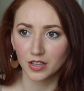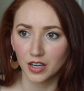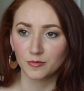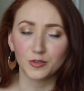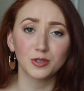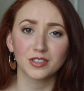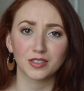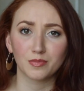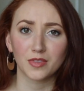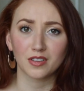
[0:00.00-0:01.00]
Food is
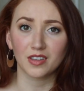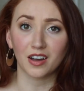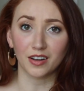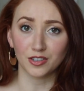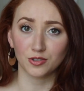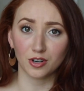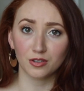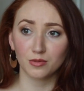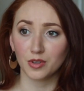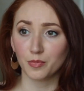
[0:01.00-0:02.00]
something that I
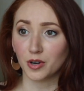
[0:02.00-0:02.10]
struggle with